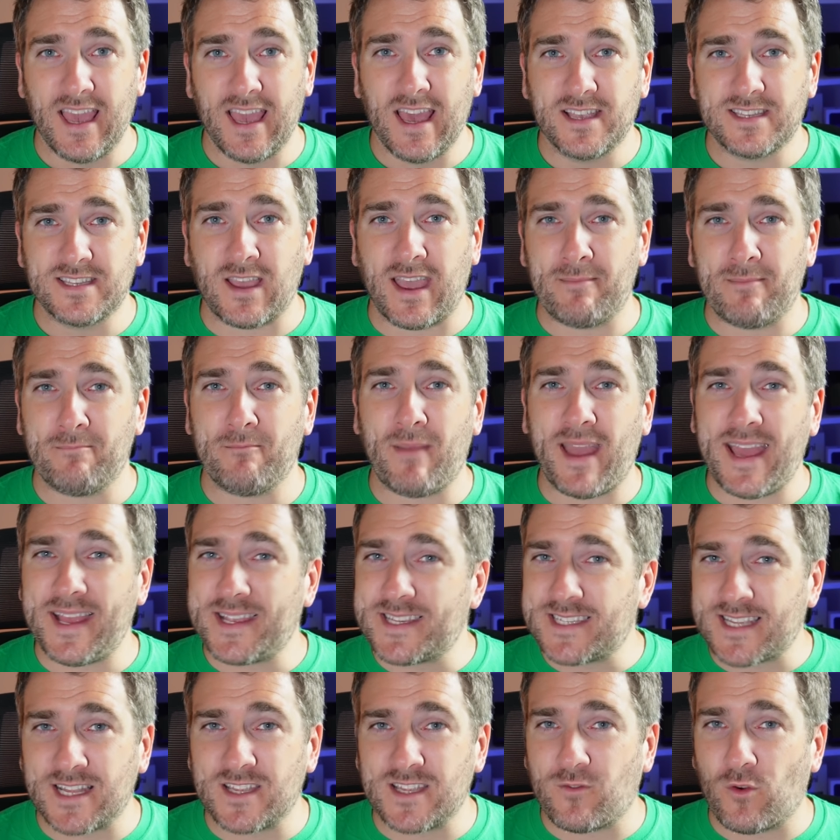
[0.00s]
So it makes
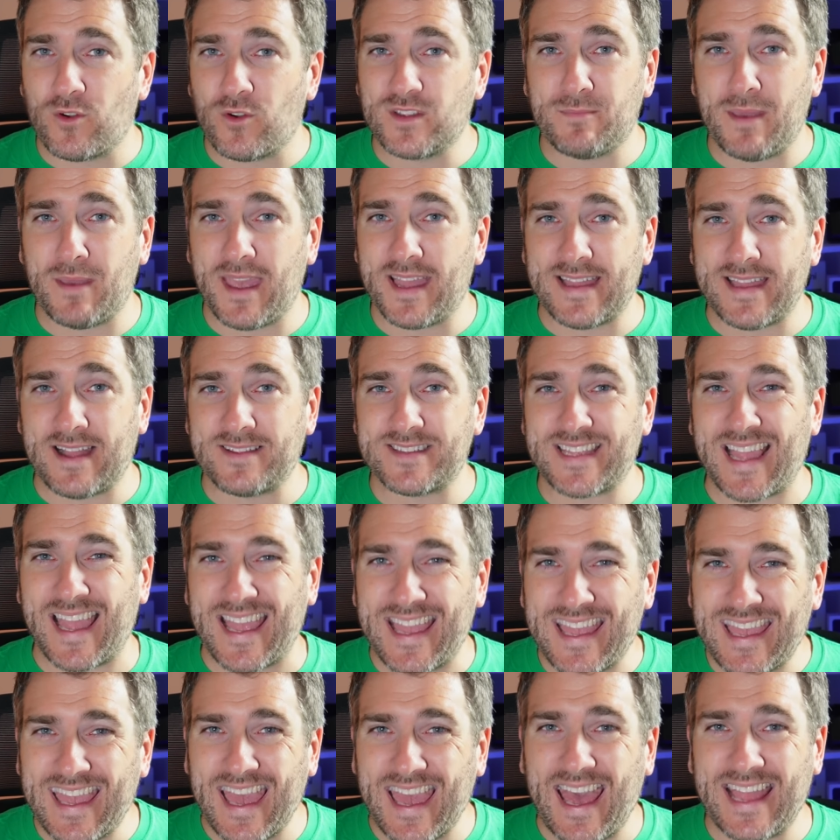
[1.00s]
sense for it to be announced
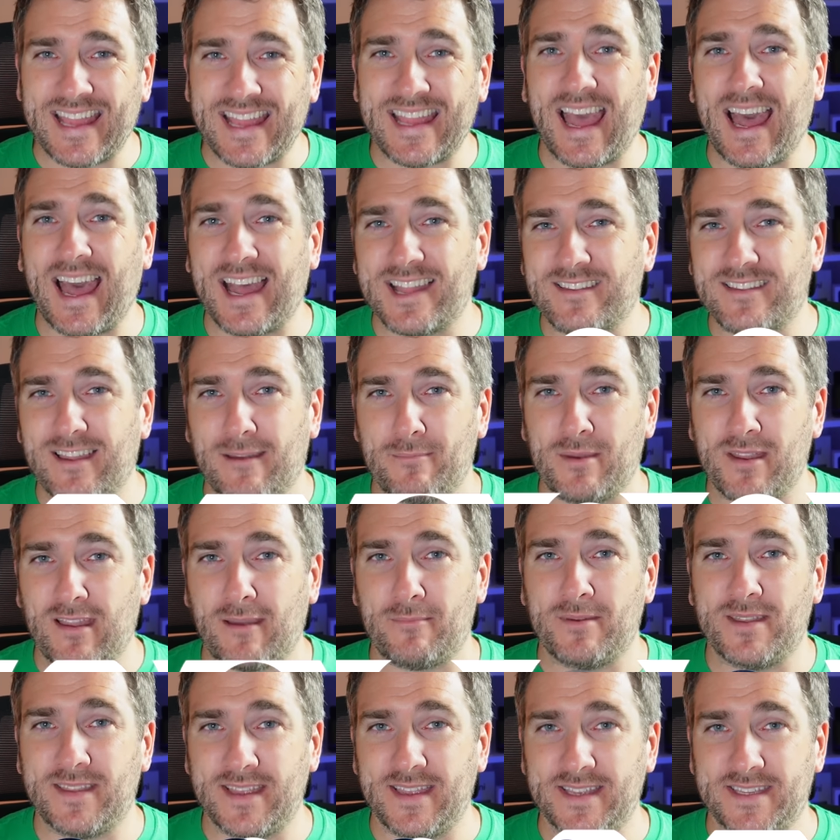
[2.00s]
again at
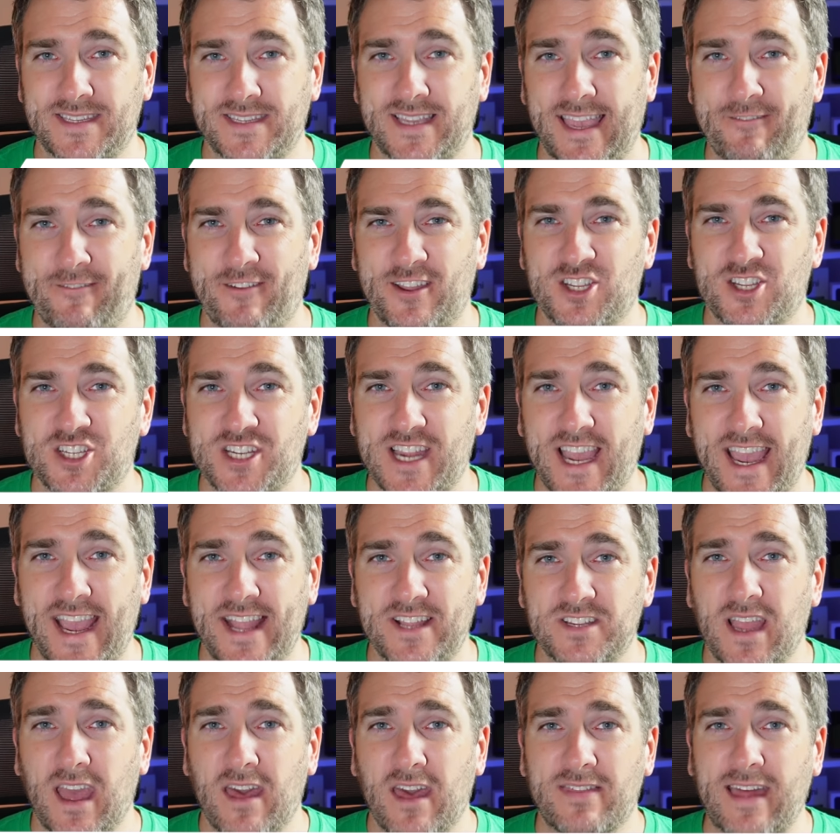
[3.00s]
WWDC. If it
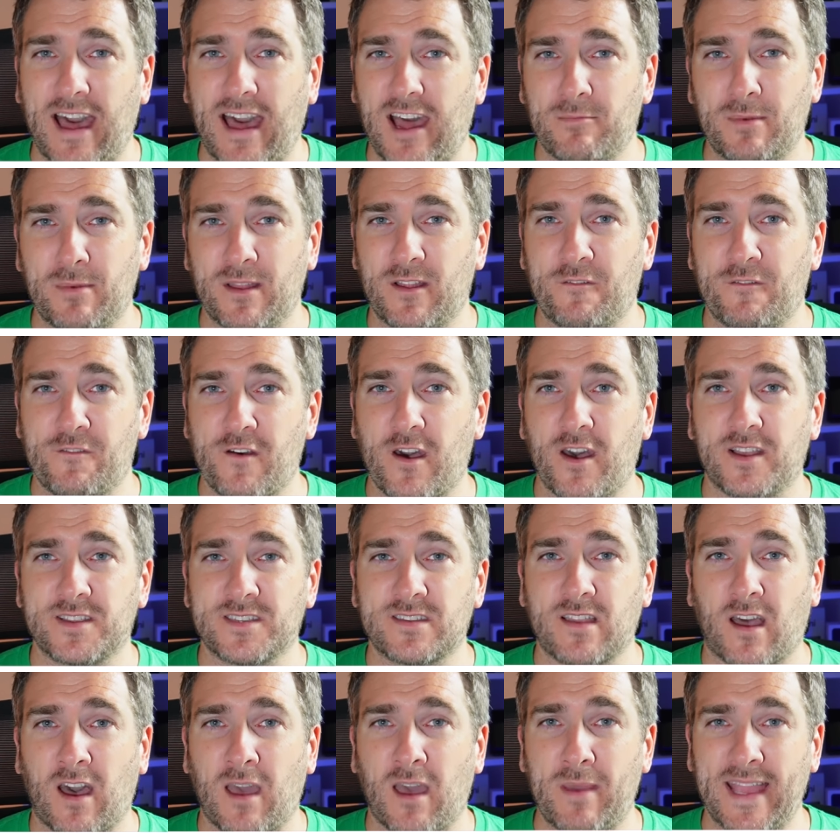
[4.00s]
changed, that would be the first
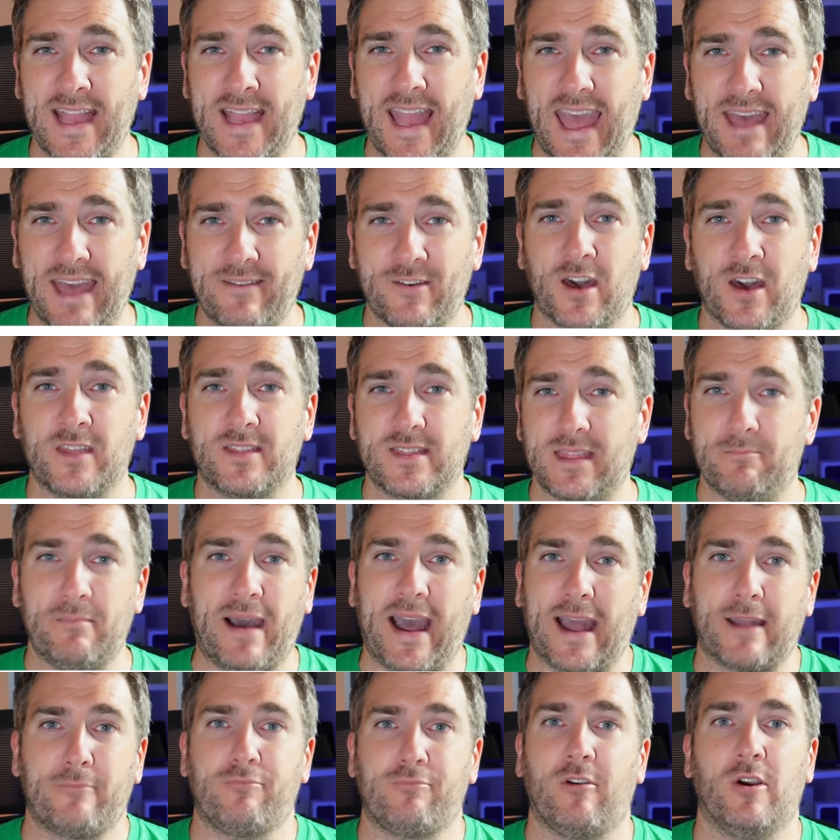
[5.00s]
time in ever the
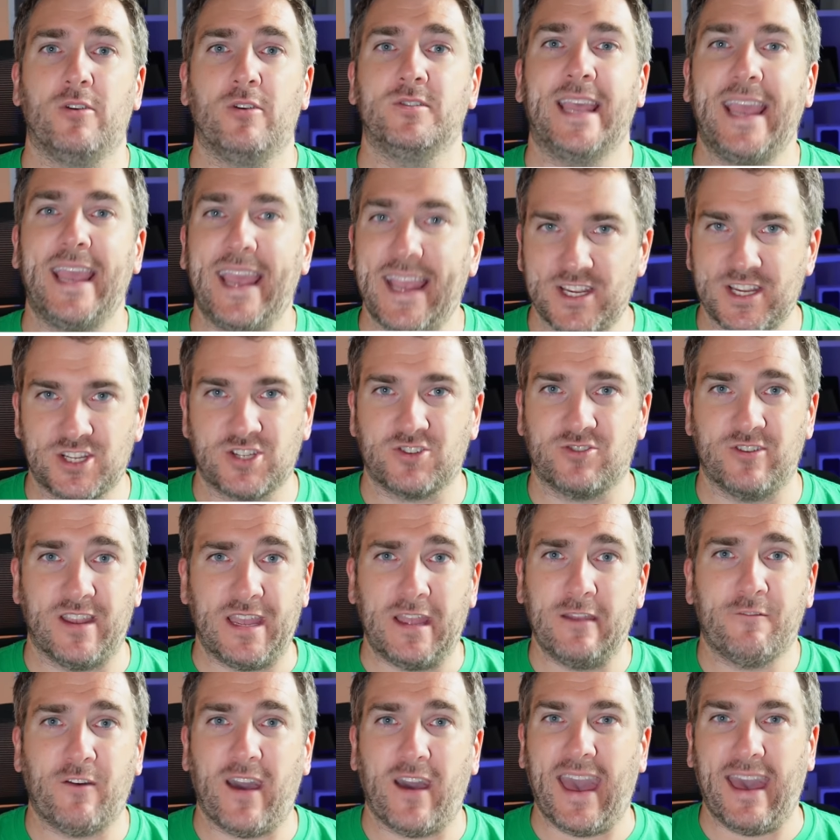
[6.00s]
Mac Pro's
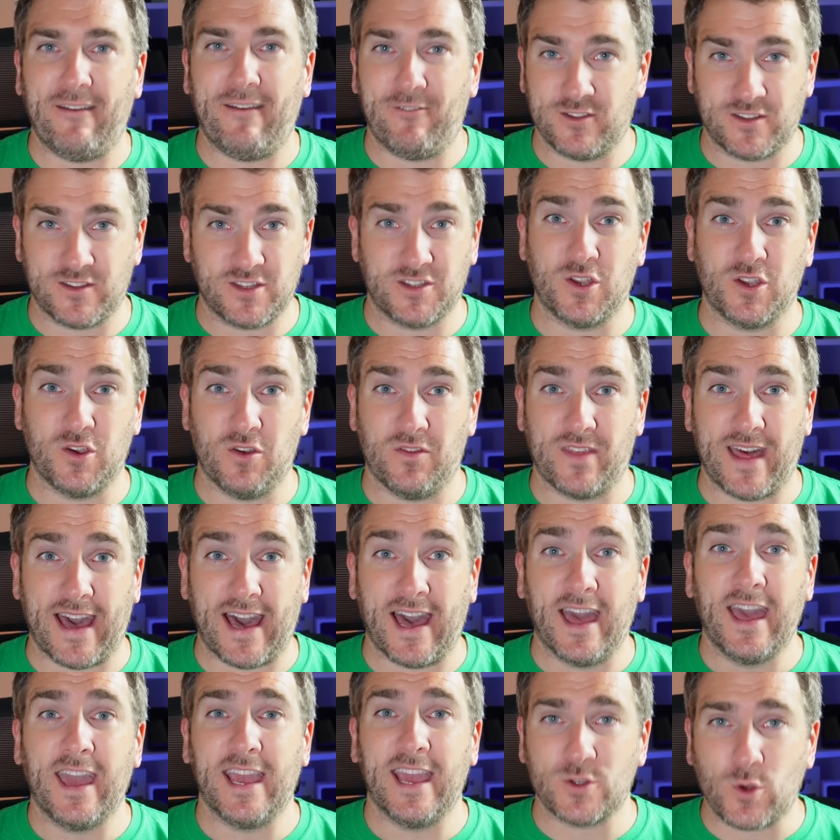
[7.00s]
history for ever to do
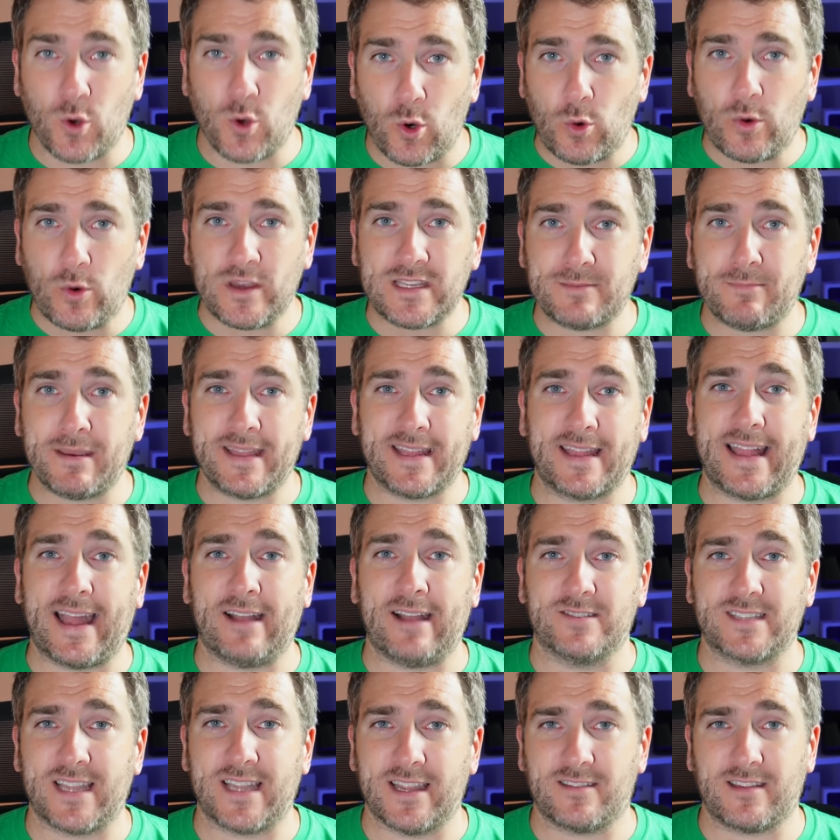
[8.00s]
that. It's always been
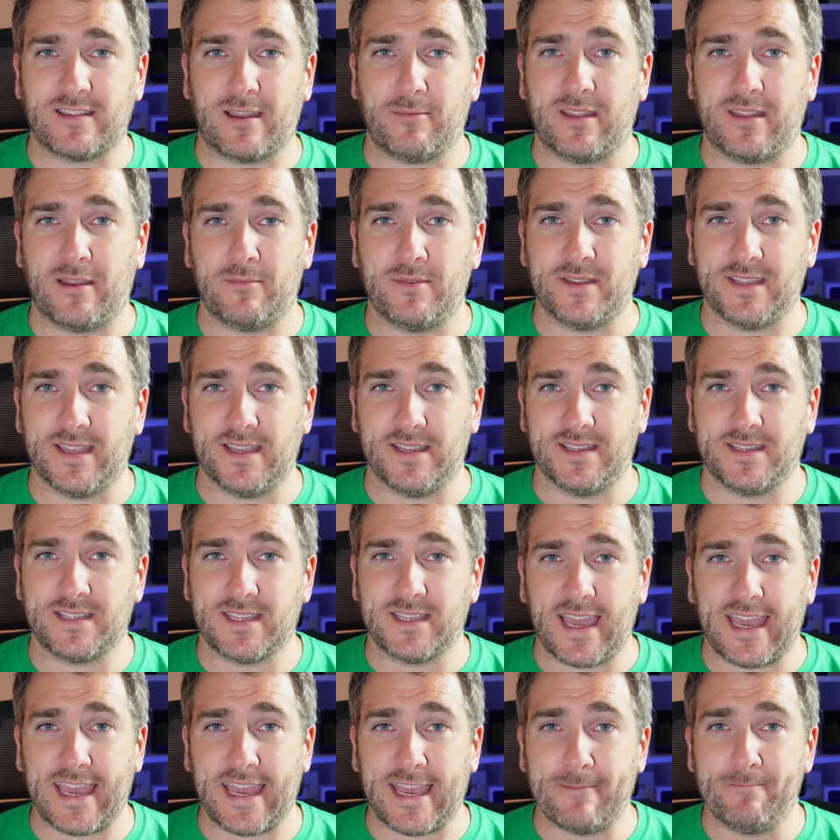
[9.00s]
announced at
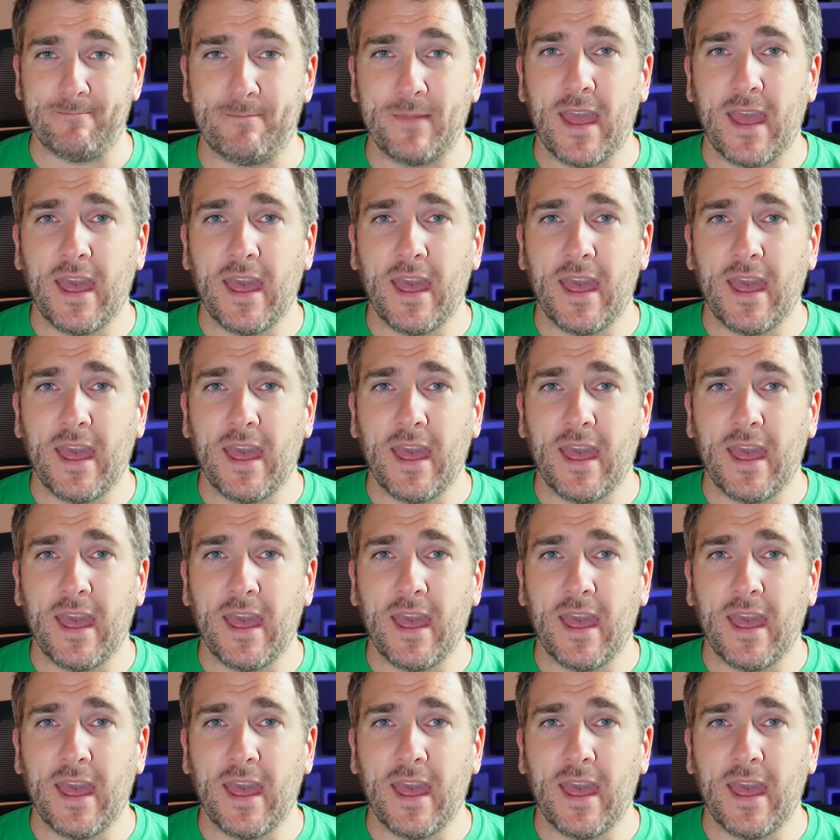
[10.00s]
WWDC.